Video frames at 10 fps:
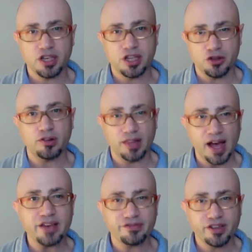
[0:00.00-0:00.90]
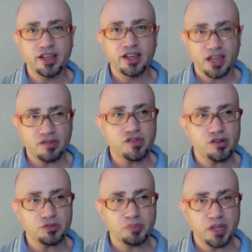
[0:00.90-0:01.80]
in your life, if
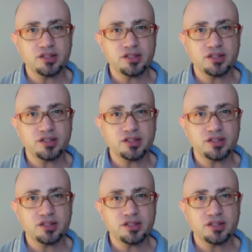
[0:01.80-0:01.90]
there's been